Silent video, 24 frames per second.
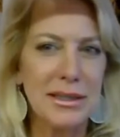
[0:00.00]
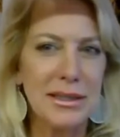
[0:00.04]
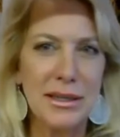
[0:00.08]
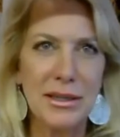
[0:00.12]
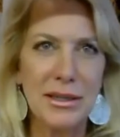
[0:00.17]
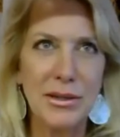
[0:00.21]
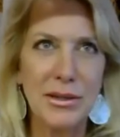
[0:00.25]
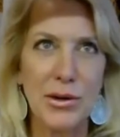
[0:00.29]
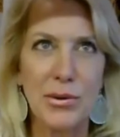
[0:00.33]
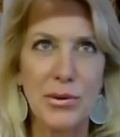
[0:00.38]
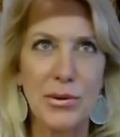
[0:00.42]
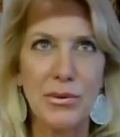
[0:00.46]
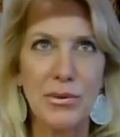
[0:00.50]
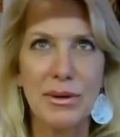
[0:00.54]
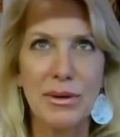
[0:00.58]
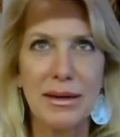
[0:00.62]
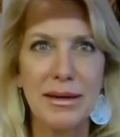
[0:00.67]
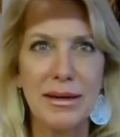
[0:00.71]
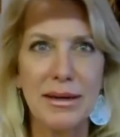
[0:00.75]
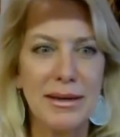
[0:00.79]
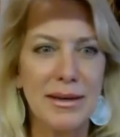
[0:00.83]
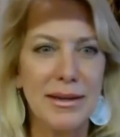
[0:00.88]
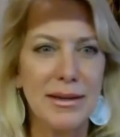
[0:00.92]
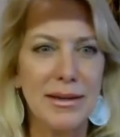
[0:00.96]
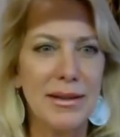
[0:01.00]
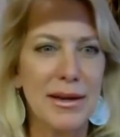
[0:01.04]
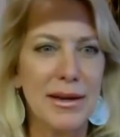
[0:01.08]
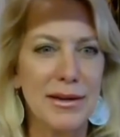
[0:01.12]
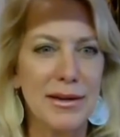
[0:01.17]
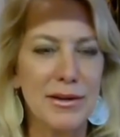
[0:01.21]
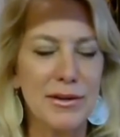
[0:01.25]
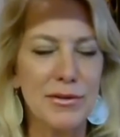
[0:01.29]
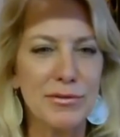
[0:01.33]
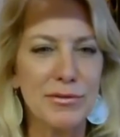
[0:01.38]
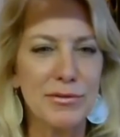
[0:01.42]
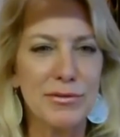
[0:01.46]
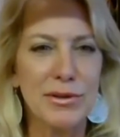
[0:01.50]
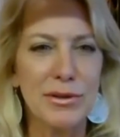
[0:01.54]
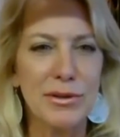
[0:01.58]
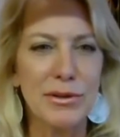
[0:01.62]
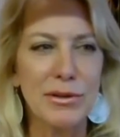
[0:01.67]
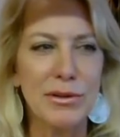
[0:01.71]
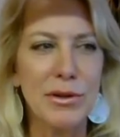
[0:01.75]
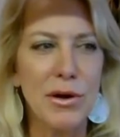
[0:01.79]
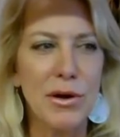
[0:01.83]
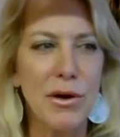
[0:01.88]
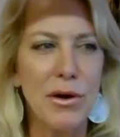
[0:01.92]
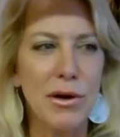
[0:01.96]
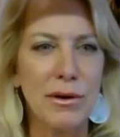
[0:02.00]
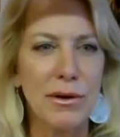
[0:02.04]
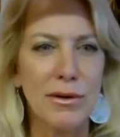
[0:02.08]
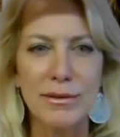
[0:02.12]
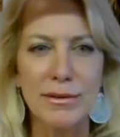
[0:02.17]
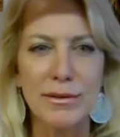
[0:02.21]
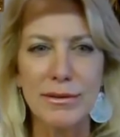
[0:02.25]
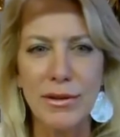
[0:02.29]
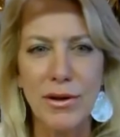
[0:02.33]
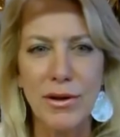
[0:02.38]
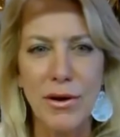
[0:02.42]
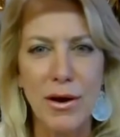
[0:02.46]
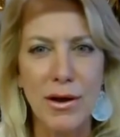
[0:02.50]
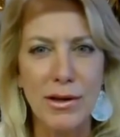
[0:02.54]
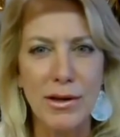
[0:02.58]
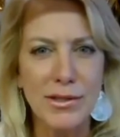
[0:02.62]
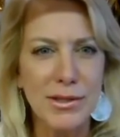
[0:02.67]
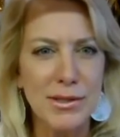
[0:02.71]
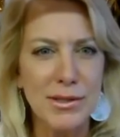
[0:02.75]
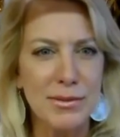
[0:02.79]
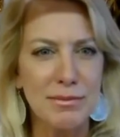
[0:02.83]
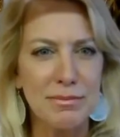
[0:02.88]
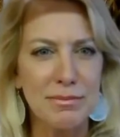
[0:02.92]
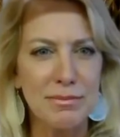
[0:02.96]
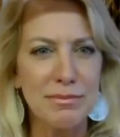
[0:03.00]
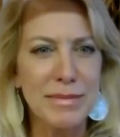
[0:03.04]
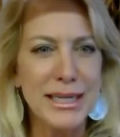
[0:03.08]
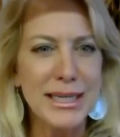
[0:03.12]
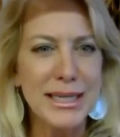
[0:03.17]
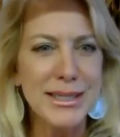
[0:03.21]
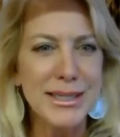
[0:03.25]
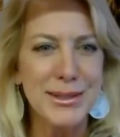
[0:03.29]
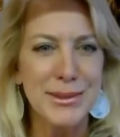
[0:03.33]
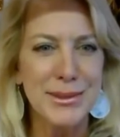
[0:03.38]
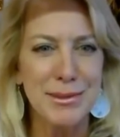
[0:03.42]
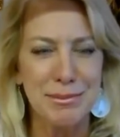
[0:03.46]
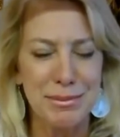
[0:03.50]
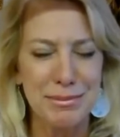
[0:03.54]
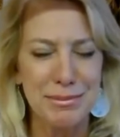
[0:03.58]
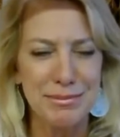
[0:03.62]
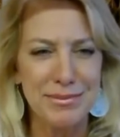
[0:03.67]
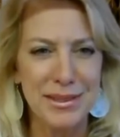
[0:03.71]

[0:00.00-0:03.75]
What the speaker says: a lot of long lost, missed,